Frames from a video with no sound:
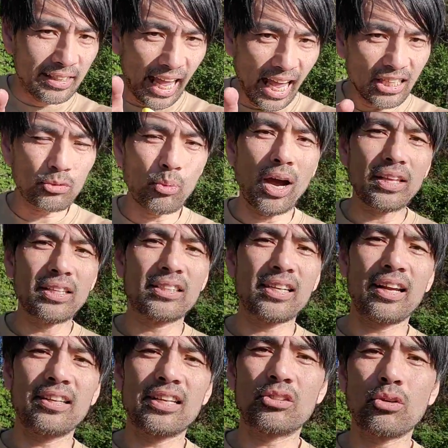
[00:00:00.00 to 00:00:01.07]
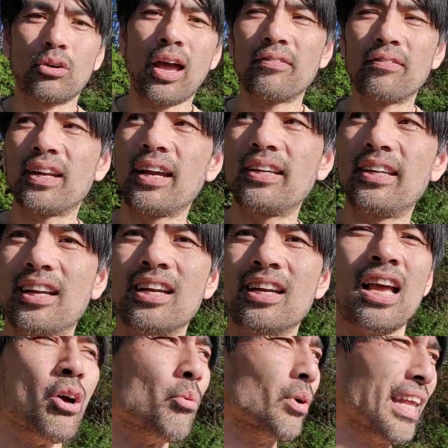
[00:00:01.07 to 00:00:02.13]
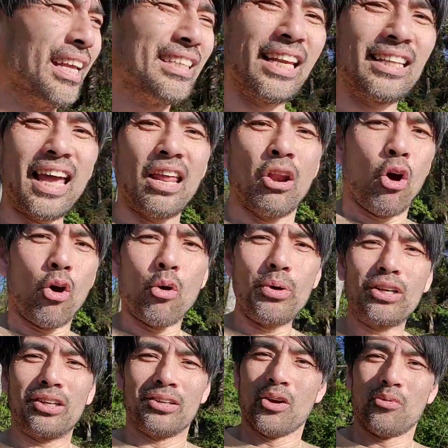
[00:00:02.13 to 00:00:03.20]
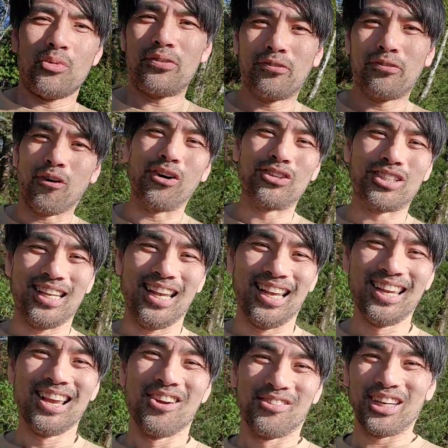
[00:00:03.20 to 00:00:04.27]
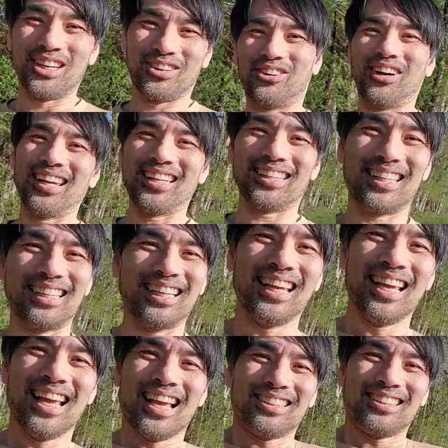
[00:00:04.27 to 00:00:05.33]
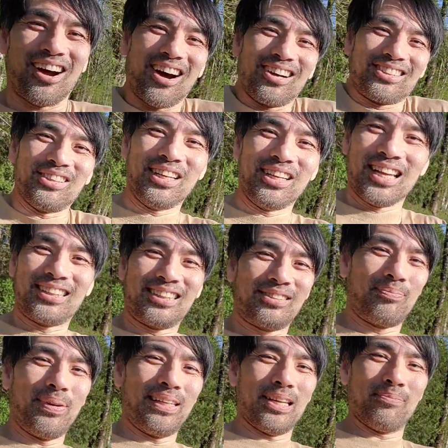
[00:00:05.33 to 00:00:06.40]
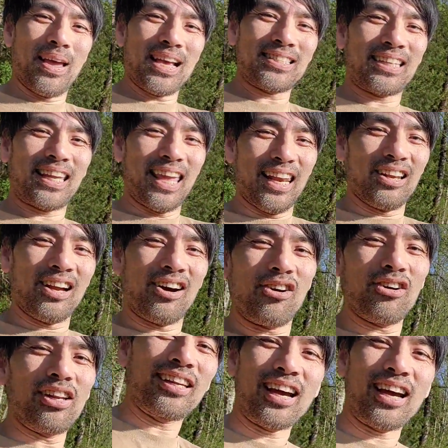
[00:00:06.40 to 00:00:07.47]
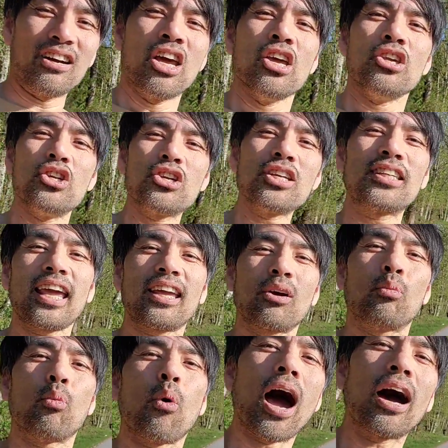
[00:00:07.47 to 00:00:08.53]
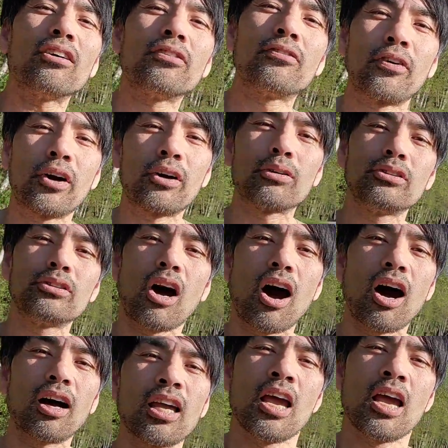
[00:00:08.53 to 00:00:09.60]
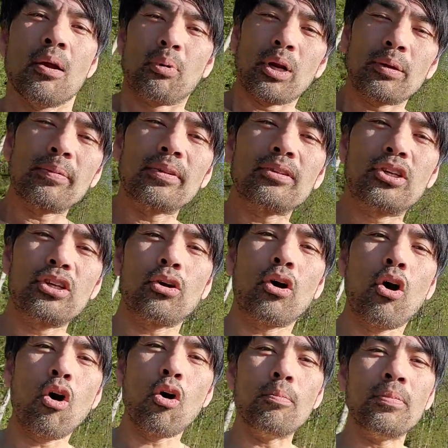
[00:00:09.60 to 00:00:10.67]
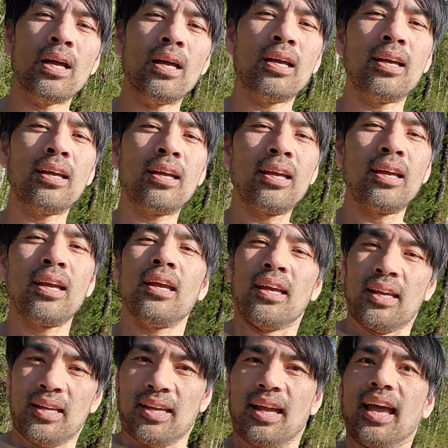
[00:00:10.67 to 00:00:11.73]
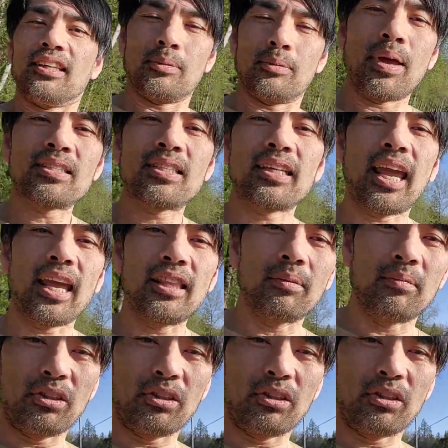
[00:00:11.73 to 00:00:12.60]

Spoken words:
That's why the scientists don't have an idea when they say that, oh, we forced it, we created the dog to be domesticated. Holy cow, you can take a wild feral dog, bring them to your home, and domesticate